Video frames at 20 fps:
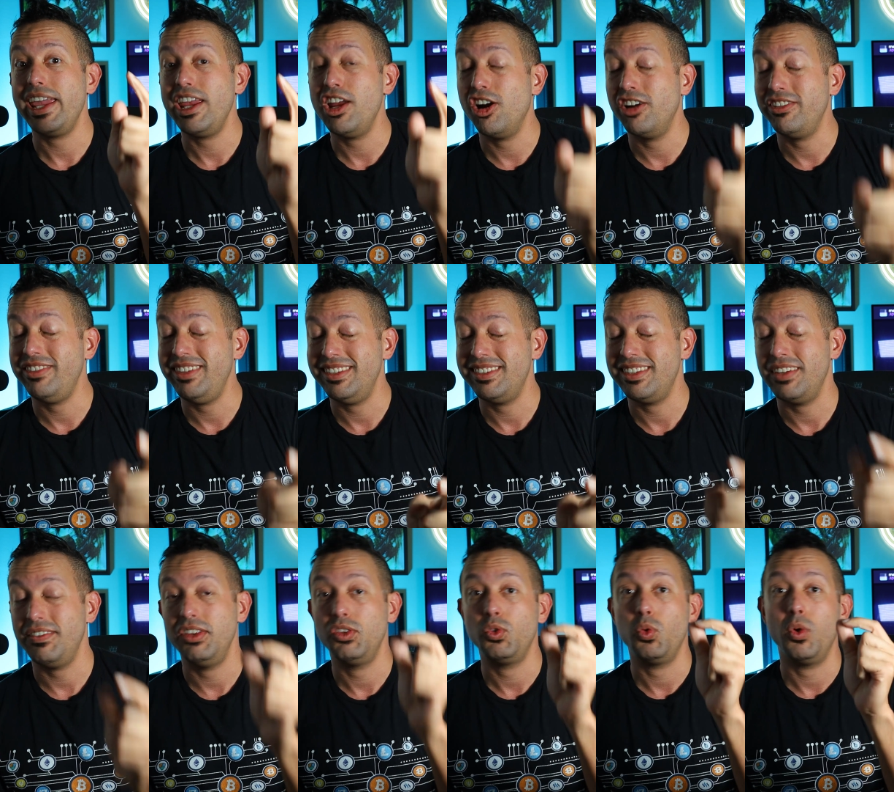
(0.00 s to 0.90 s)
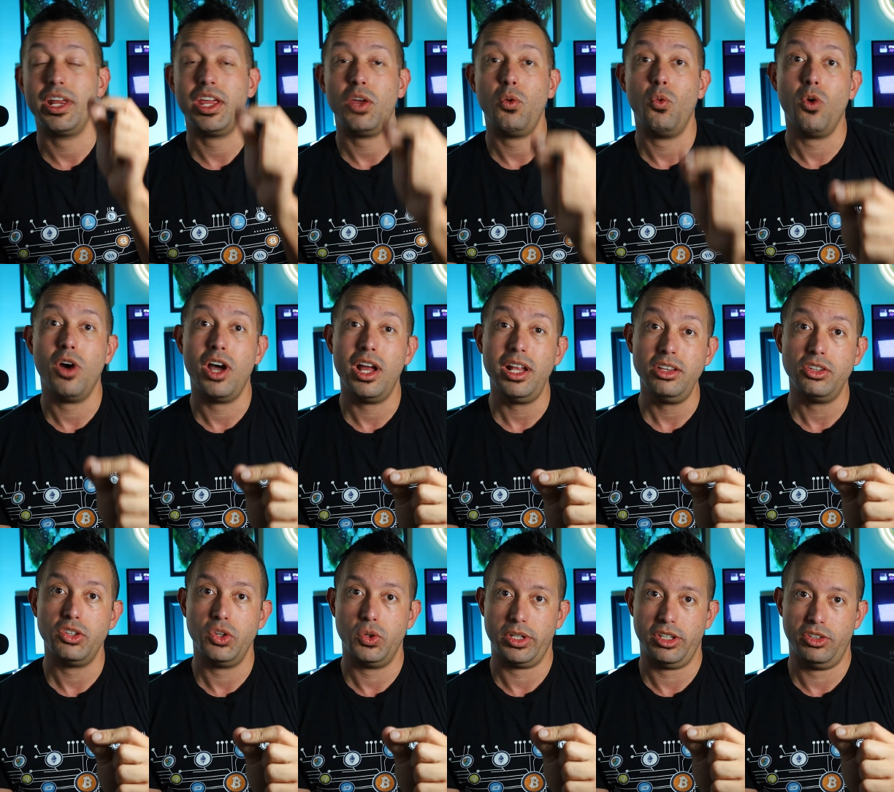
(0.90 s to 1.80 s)
E R C seven
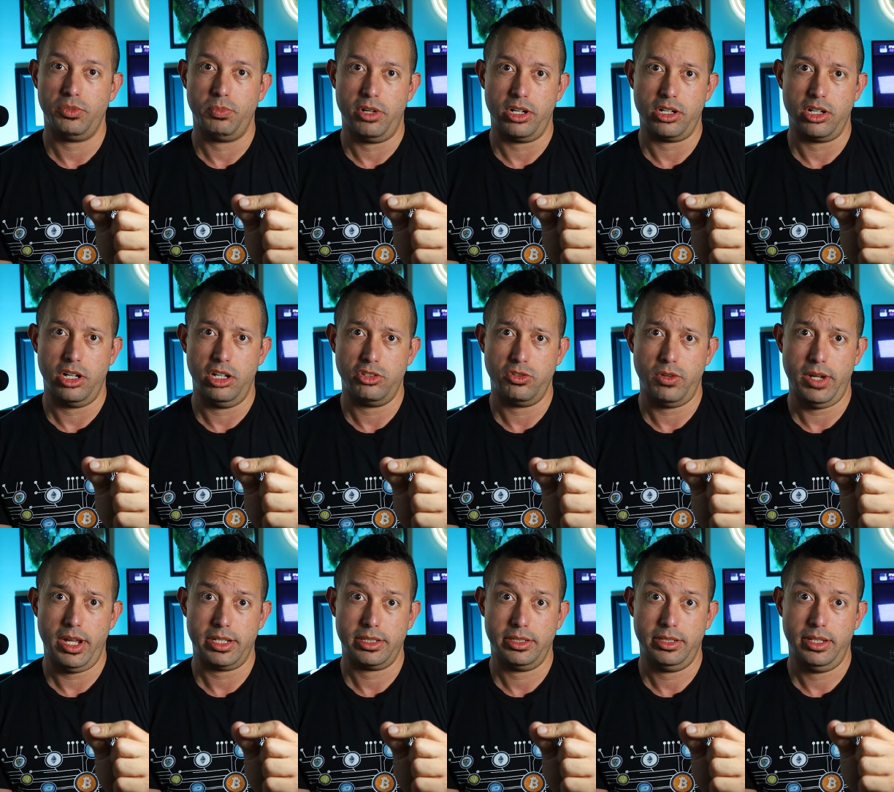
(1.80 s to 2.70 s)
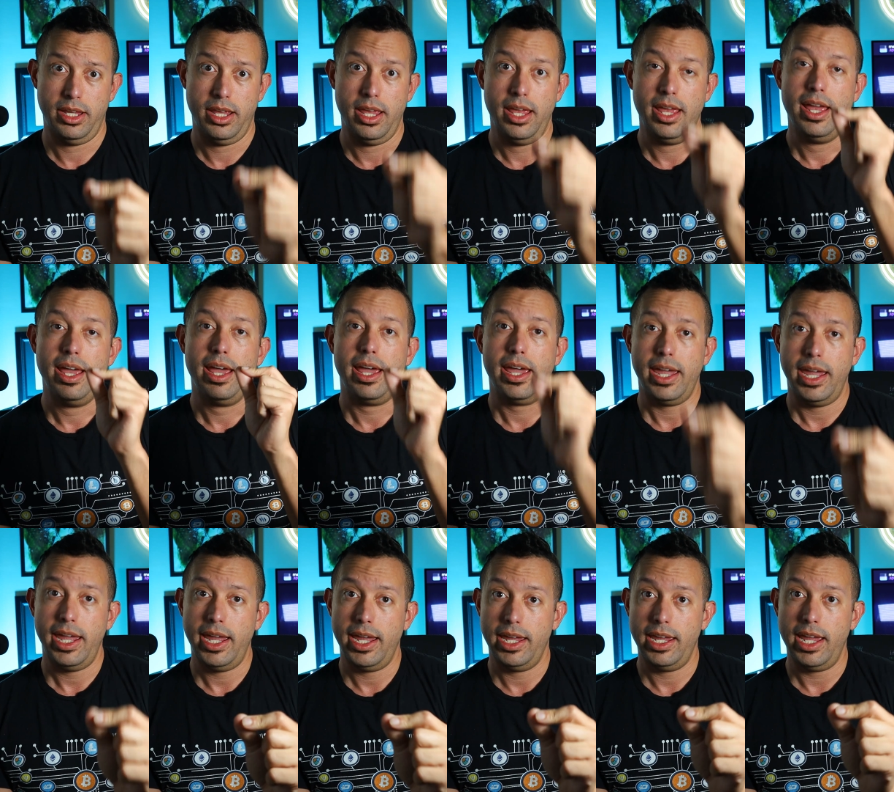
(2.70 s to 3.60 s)
twenty-one token smart contract,
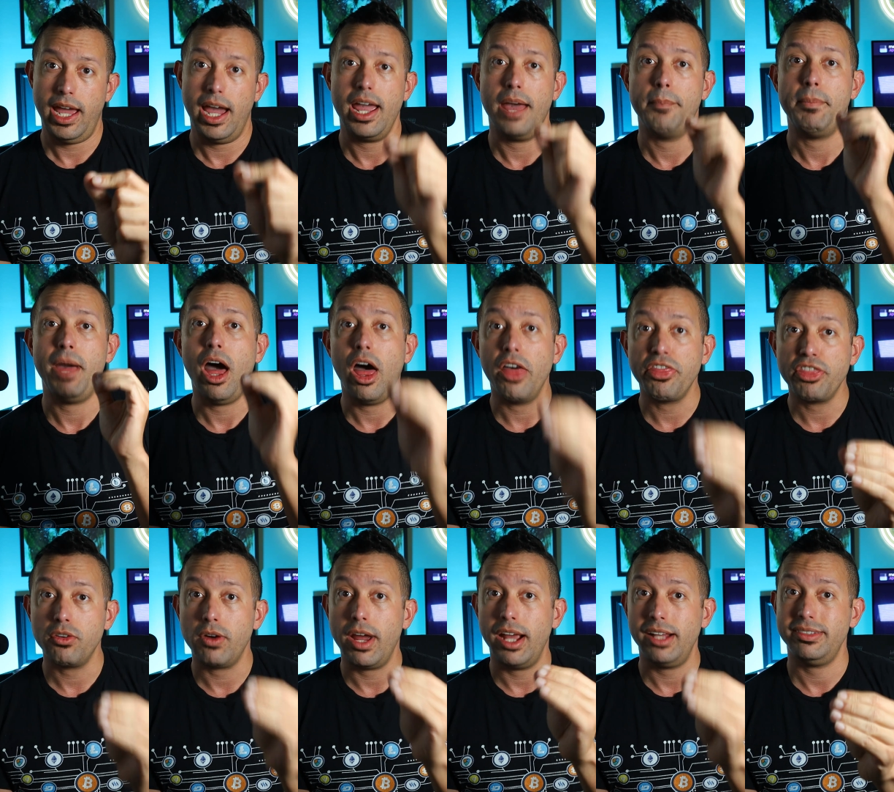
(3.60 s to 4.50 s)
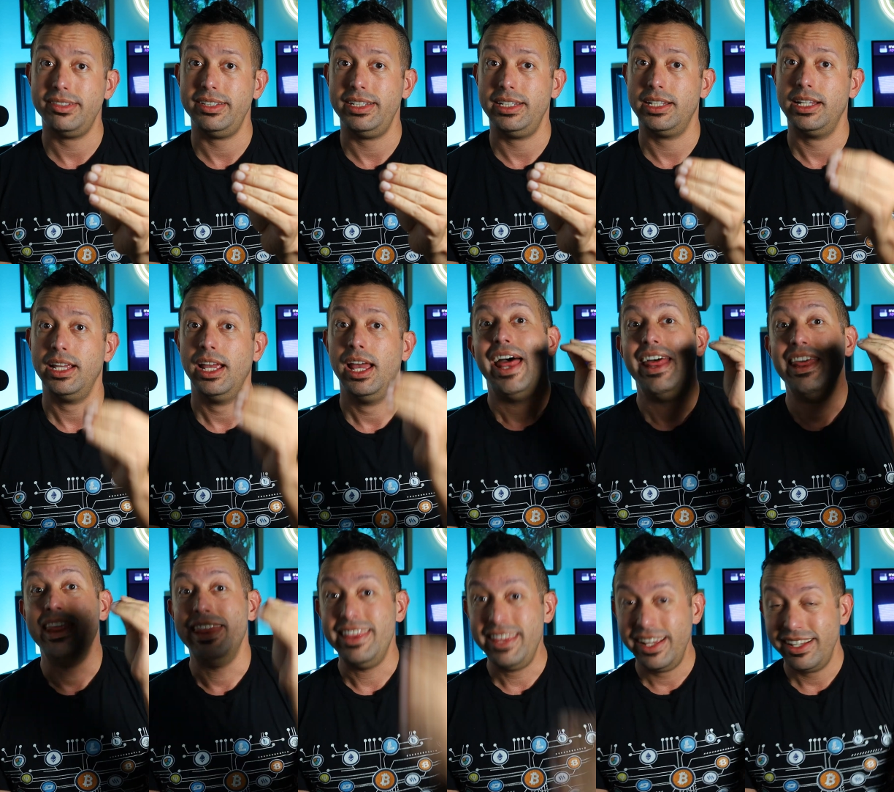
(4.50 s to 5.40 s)
hey, I am authorizing
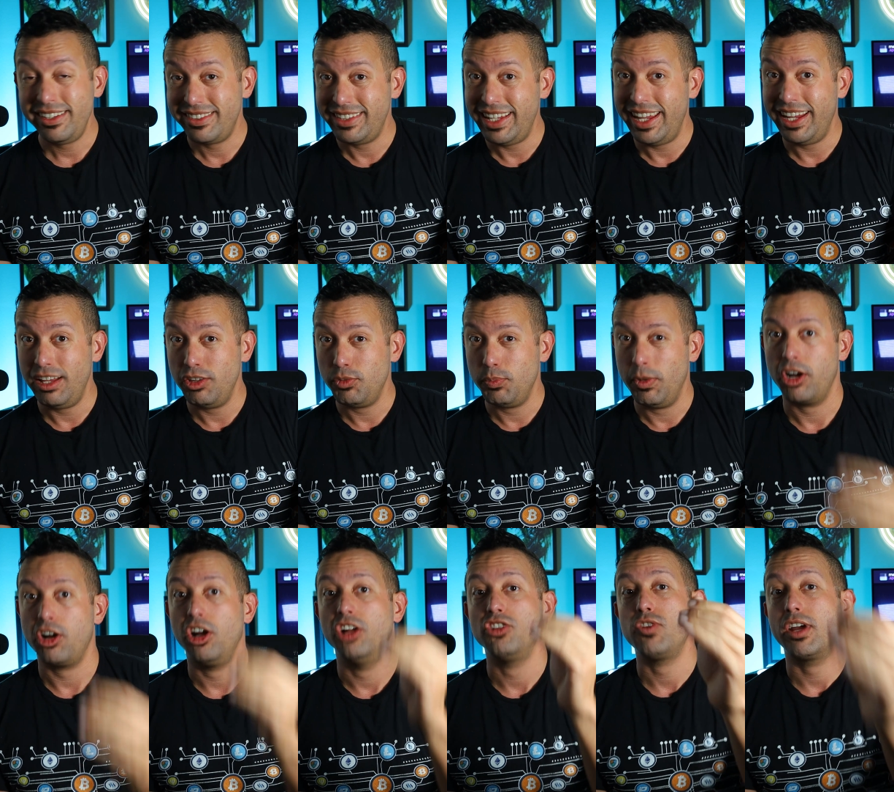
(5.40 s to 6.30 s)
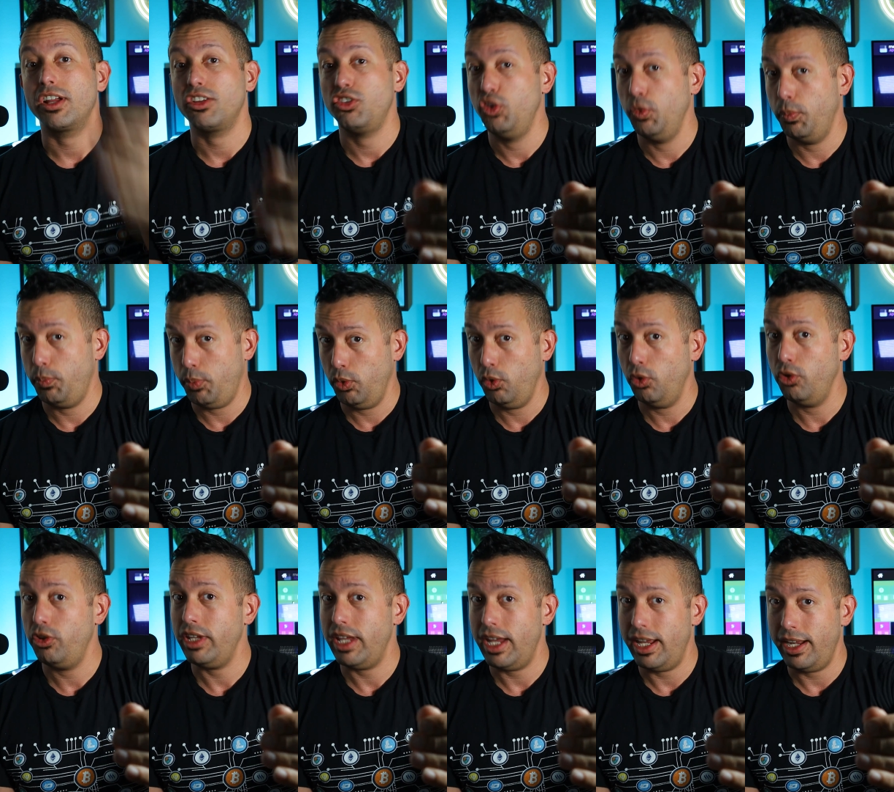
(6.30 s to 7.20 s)
this staking smart contract to
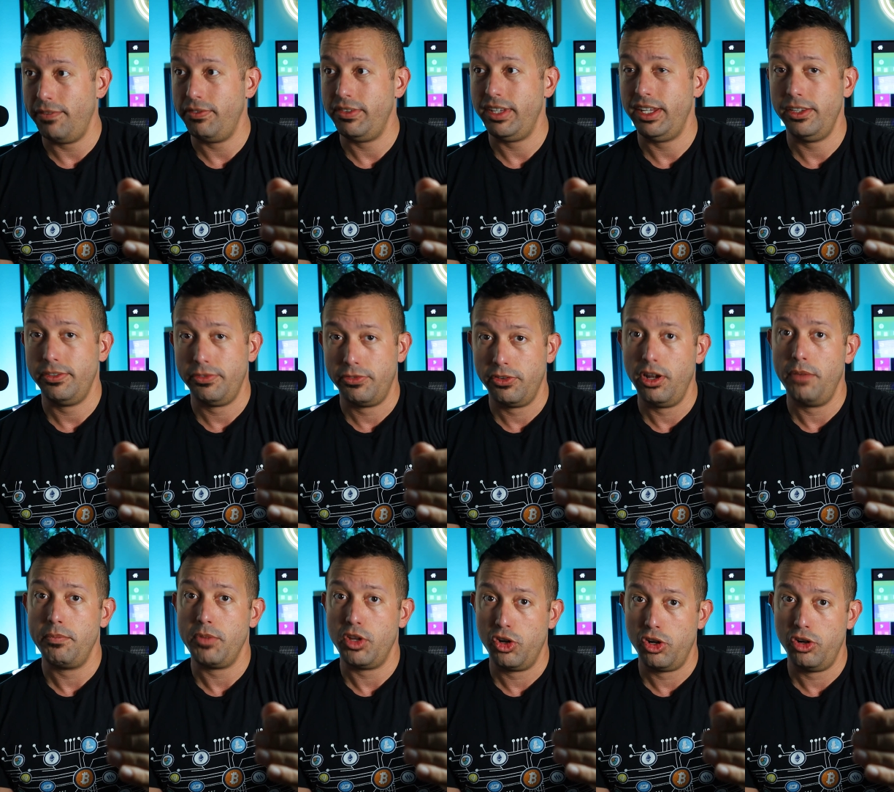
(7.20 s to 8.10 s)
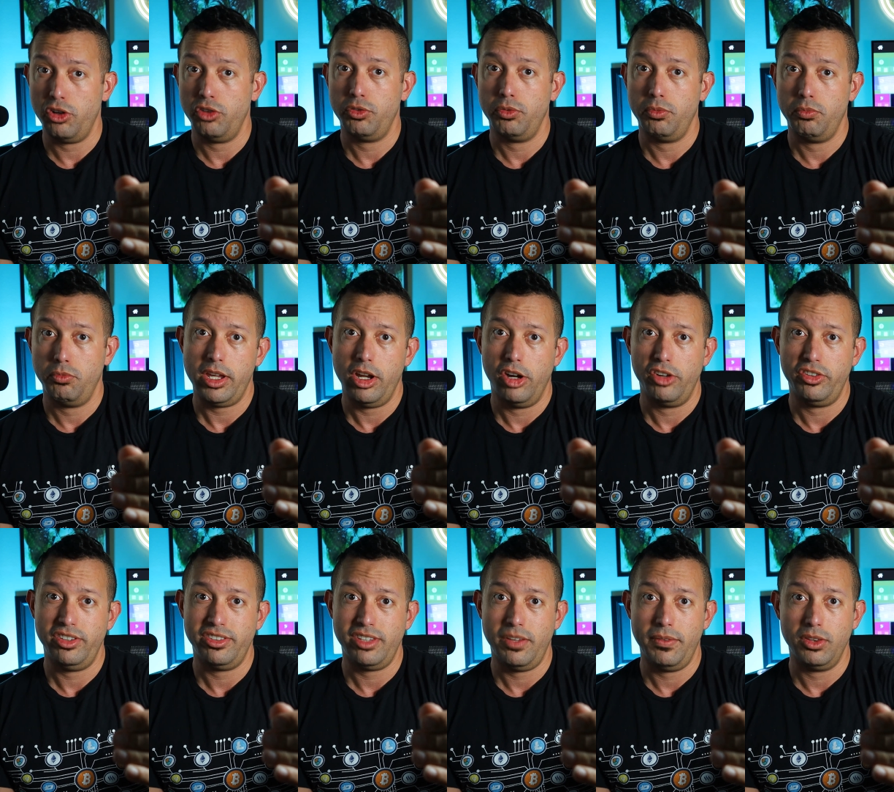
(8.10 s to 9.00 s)
pull the N F Ts from your E R
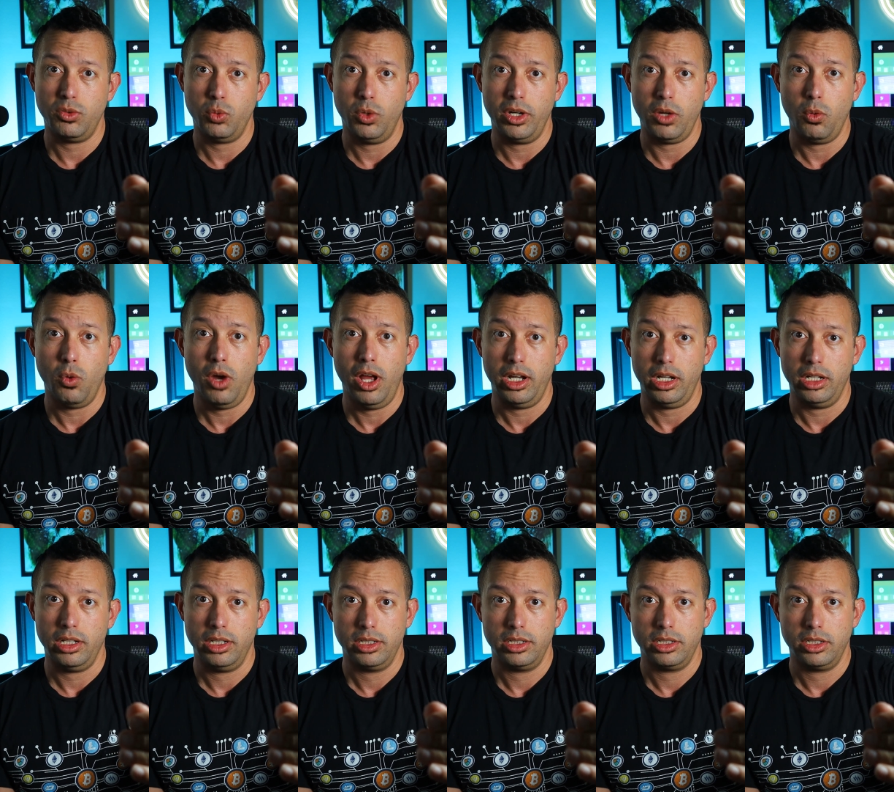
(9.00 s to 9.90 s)
C seven twenty-one